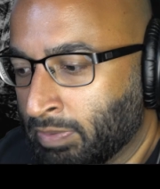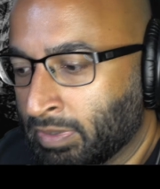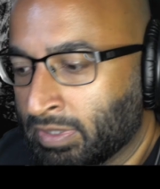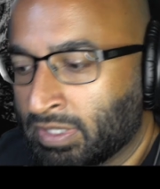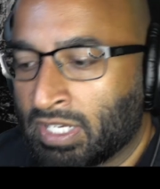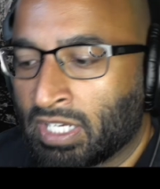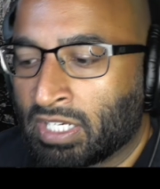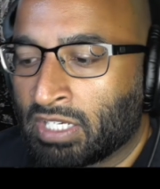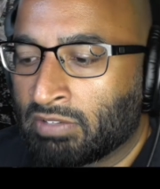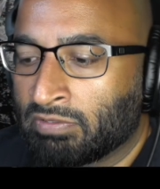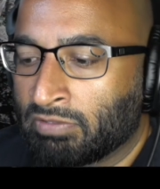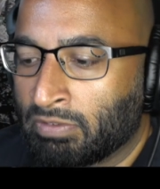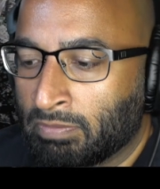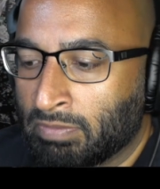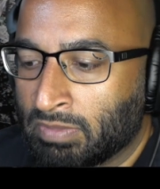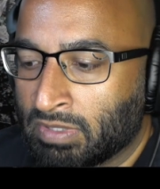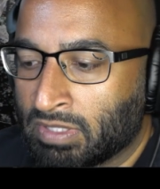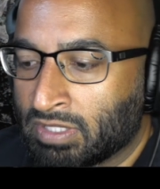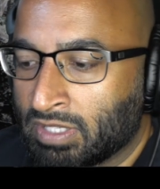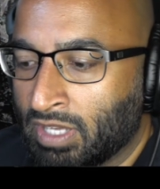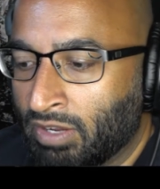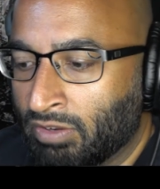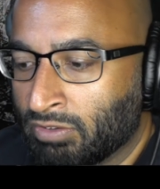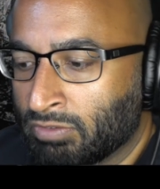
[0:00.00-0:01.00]
protected from
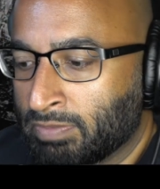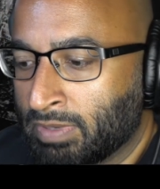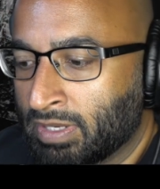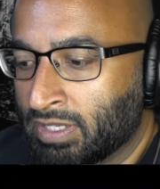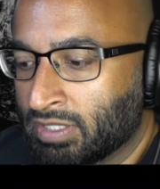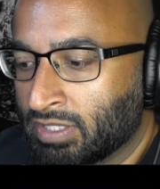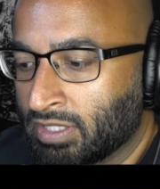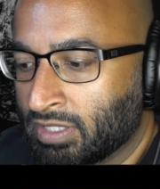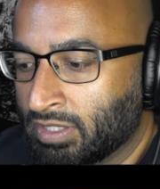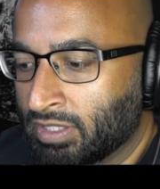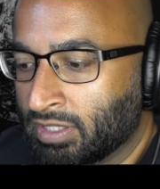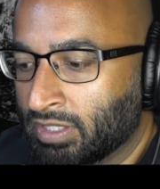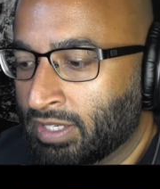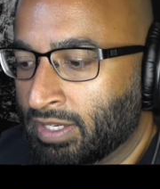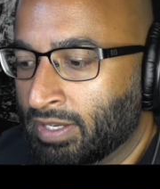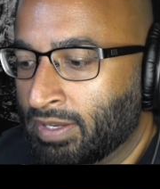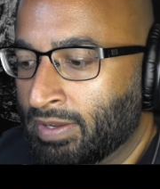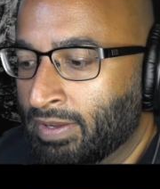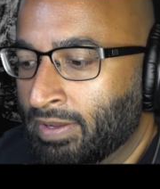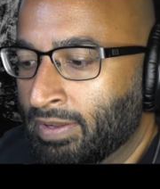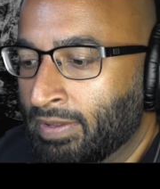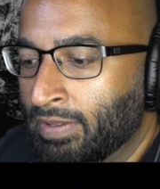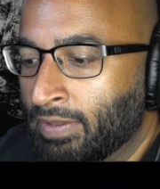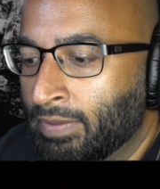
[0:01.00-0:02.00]
the cells basically.
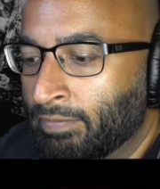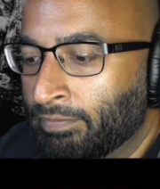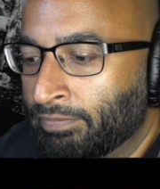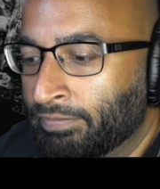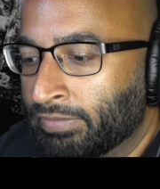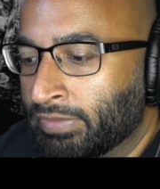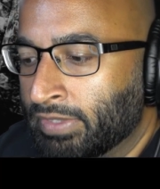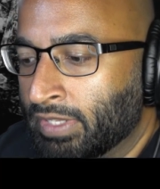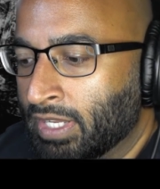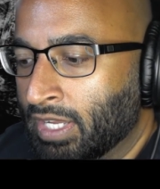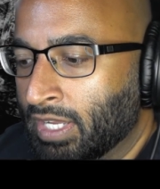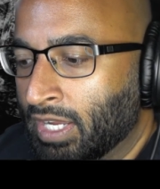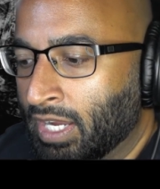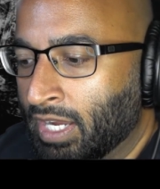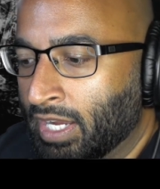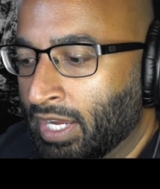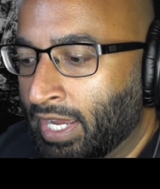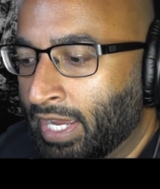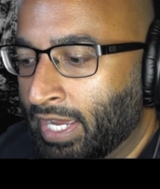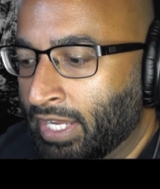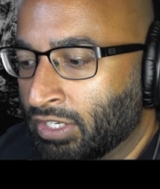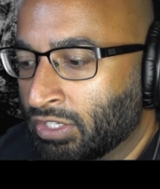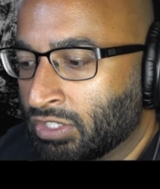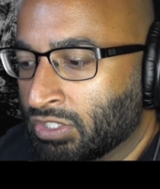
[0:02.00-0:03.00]

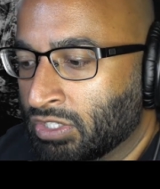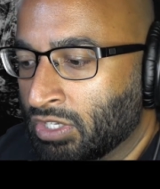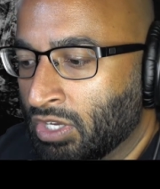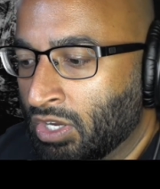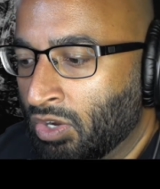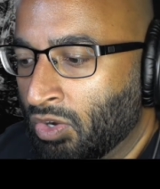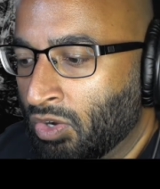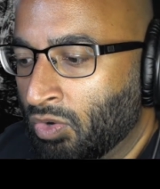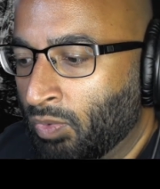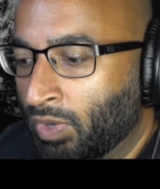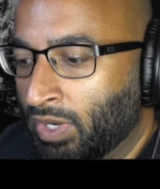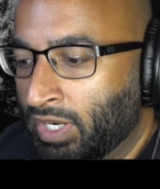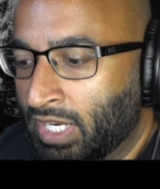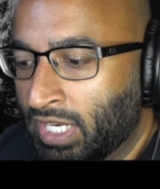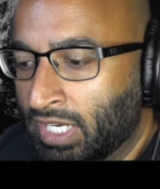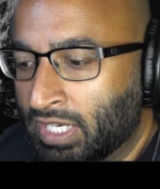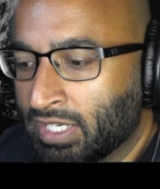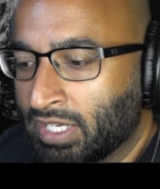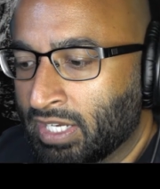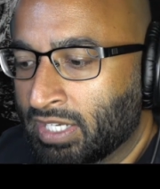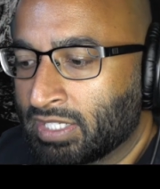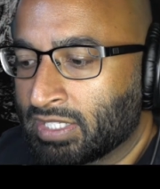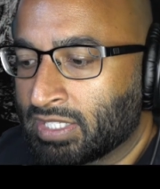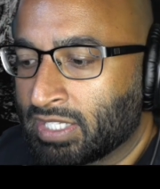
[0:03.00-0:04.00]
Uh, and so when
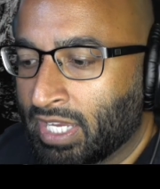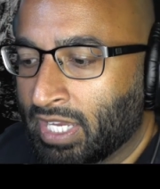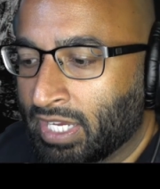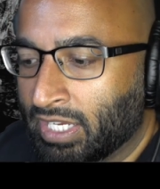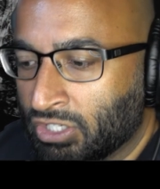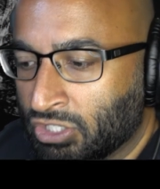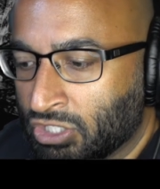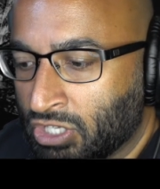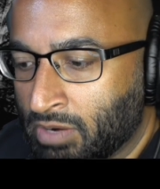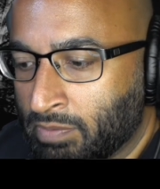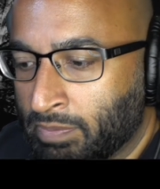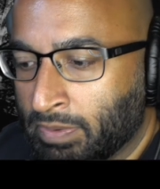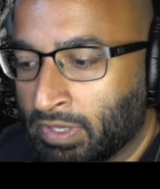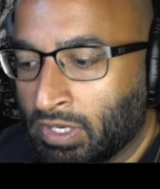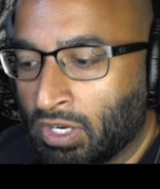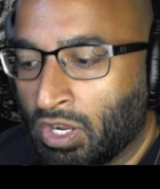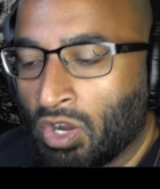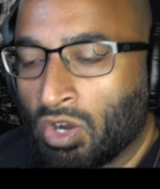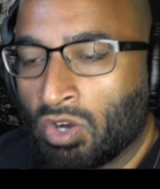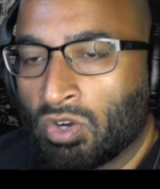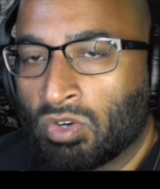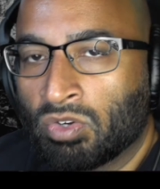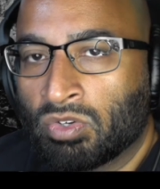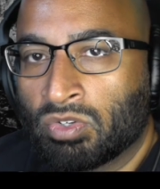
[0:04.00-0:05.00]
he does that, a shepherd
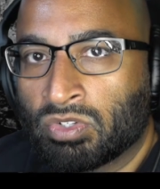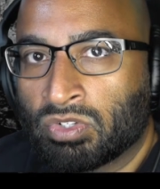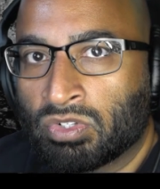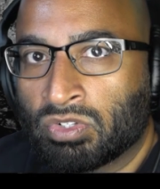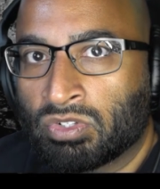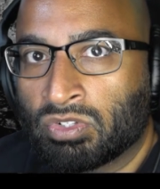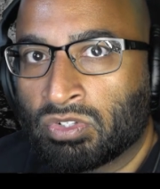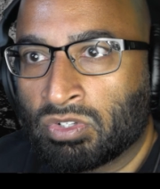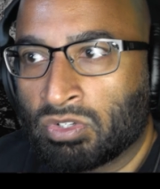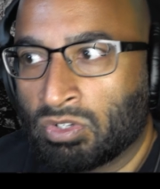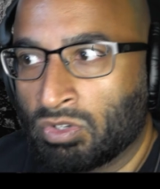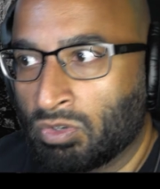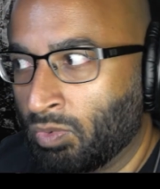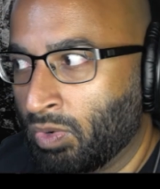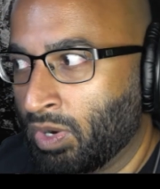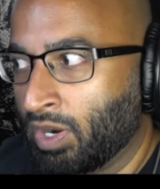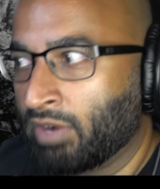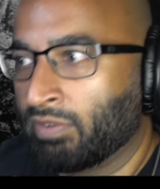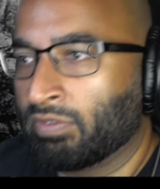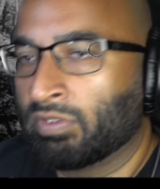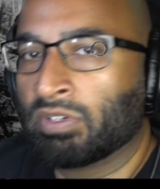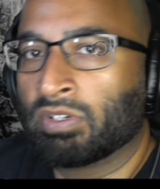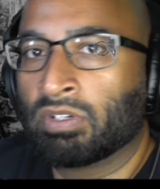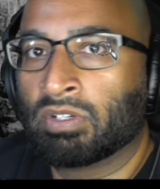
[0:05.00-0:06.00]
goes to
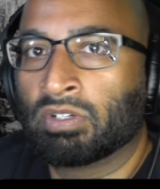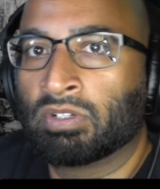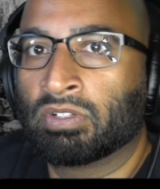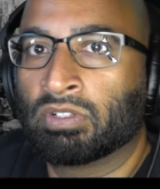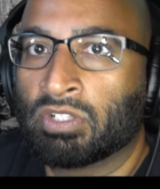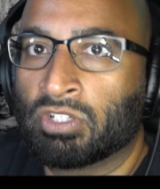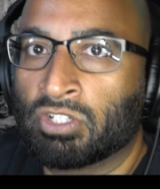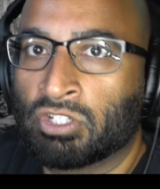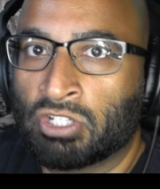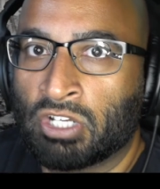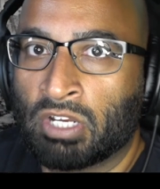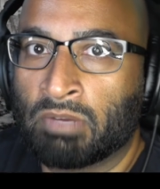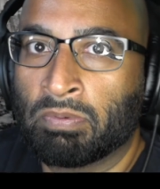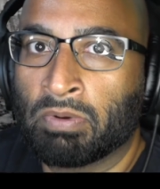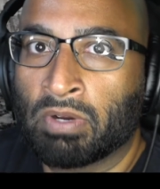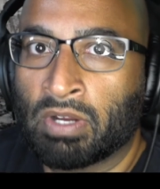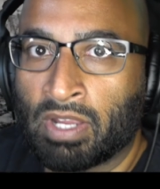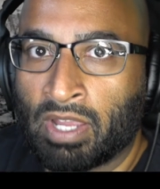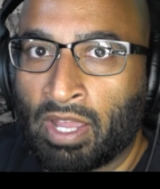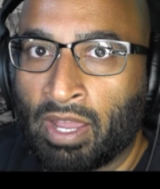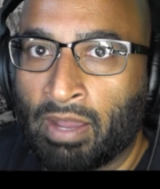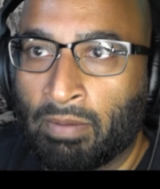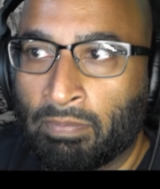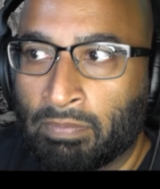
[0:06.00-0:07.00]
wherever the sheep
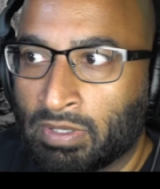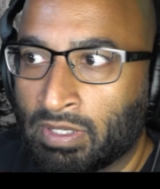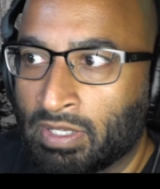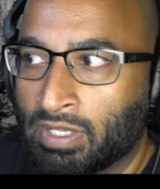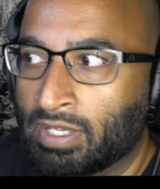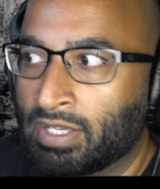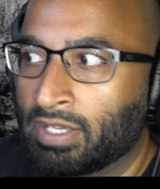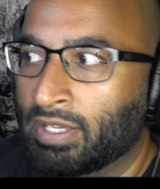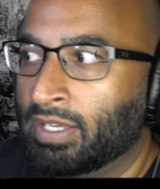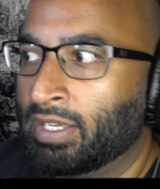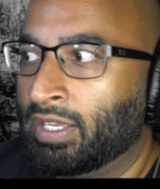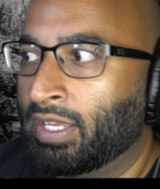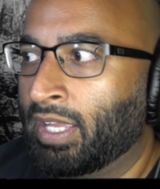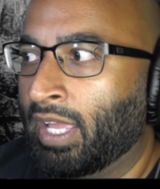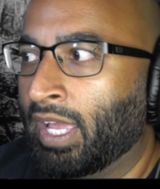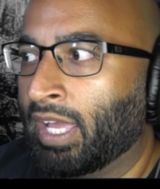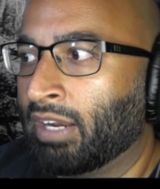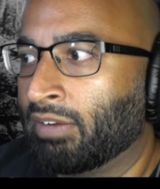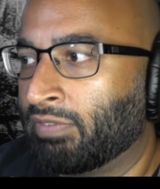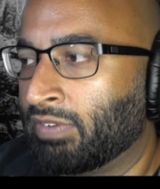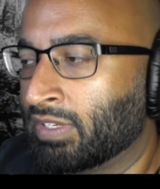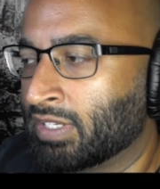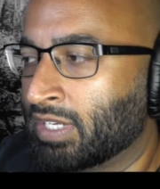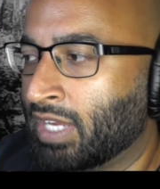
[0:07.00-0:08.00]
are kept.
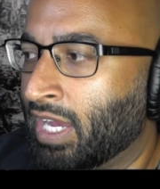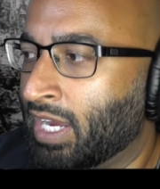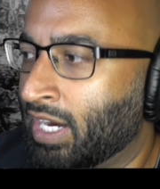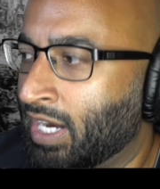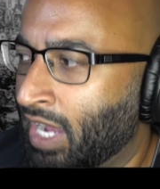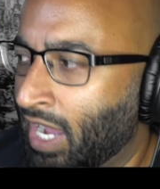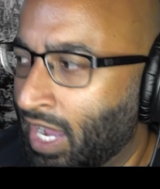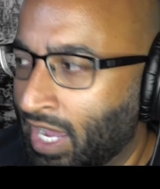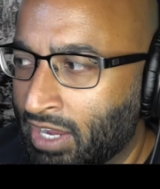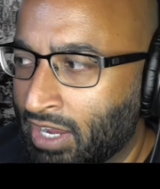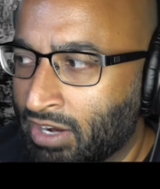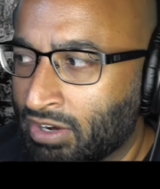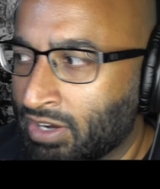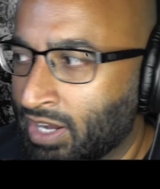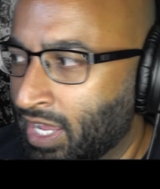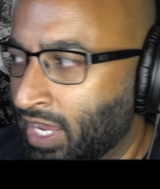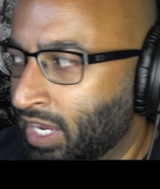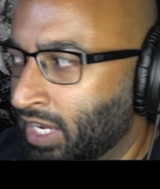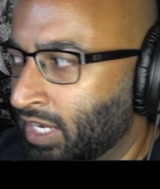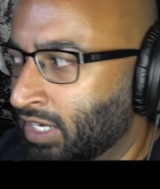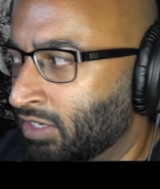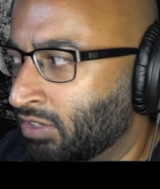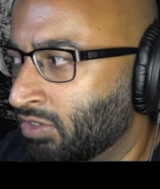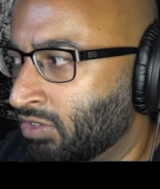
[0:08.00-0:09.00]
And if he's got a hired
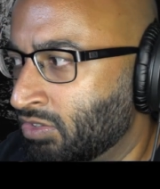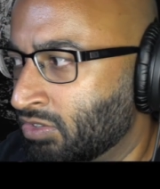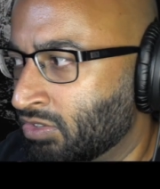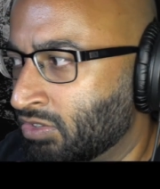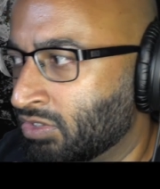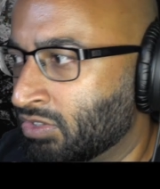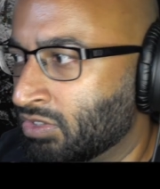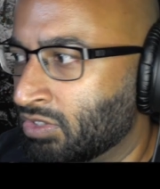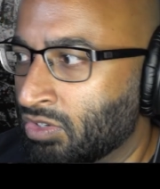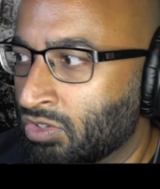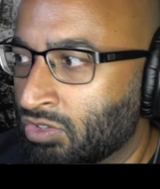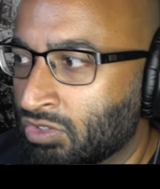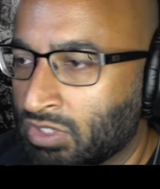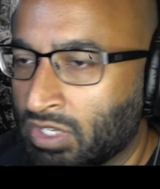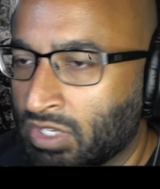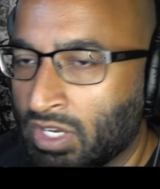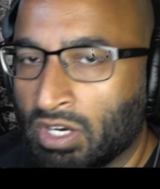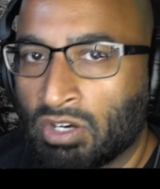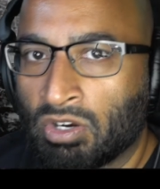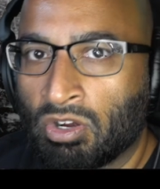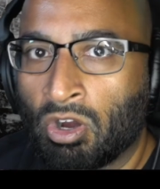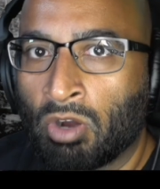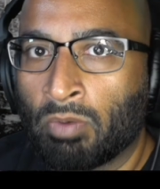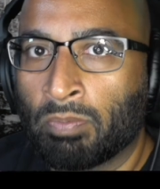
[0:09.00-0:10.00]
hand who's who's
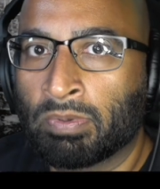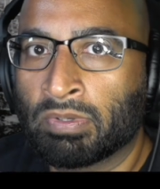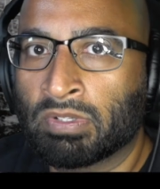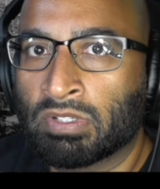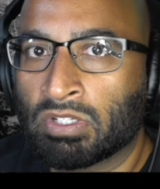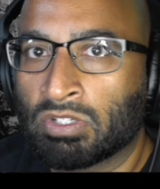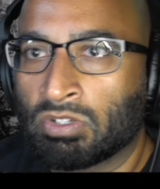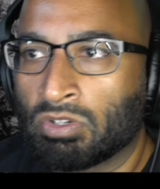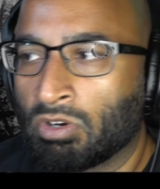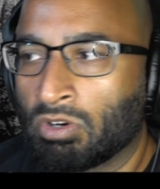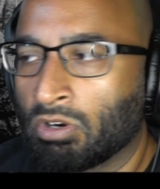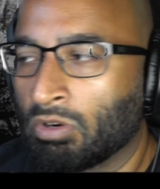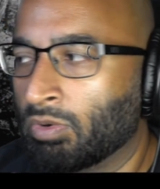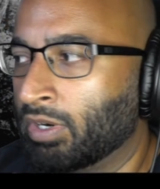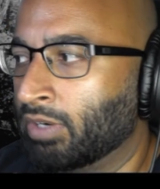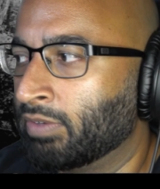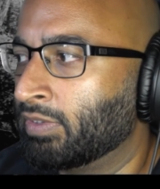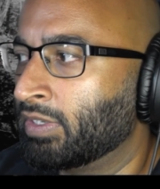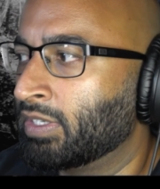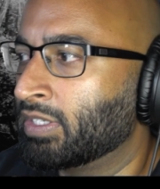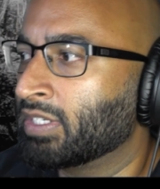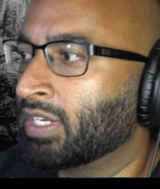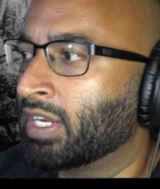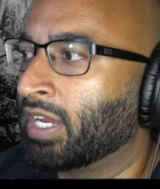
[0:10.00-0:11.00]
there, opens the door,
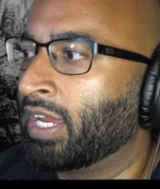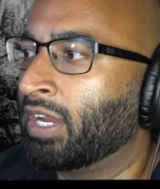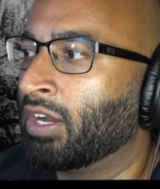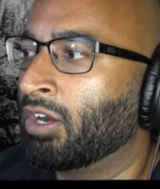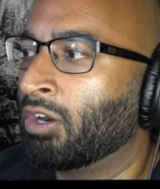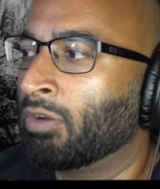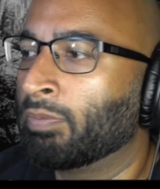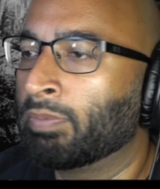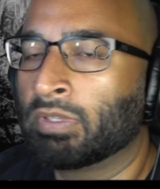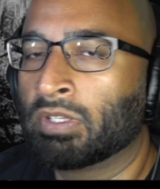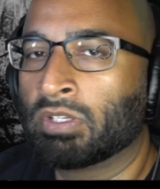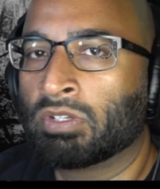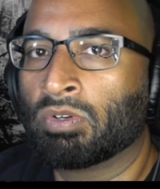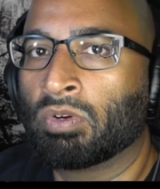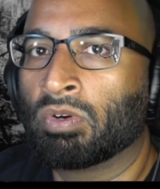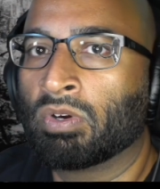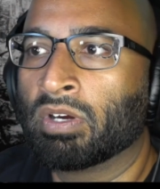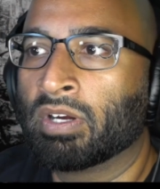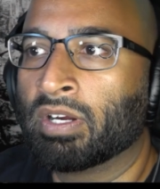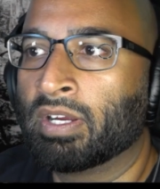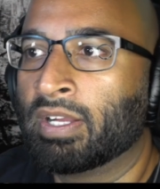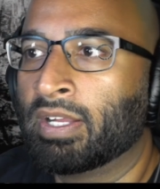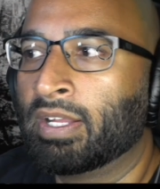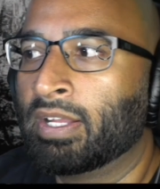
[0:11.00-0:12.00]
whatever, he's like, hey, open the
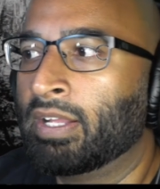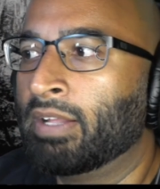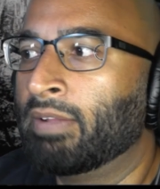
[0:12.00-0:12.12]
door.